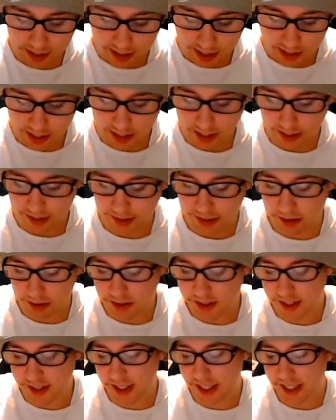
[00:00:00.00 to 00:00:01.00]
There
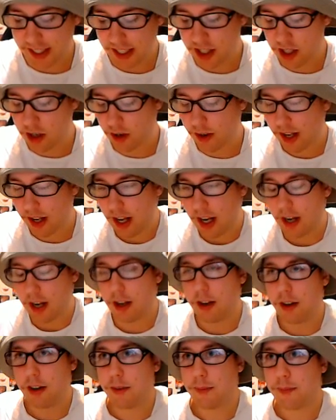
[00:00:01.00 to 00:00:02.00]
was leaks going
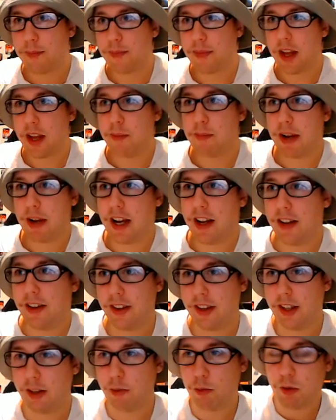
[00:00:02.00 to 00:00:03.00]
out
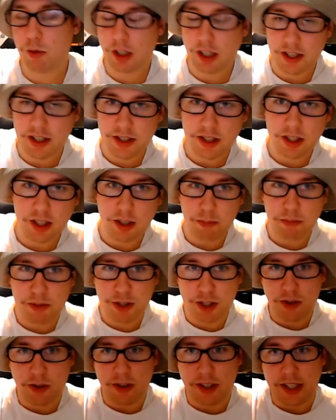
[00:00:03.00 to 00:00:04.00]
about what I'm
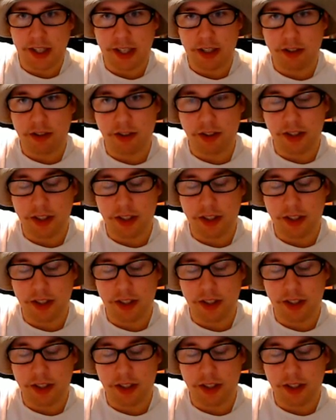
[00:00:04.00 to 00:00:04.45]
showing here on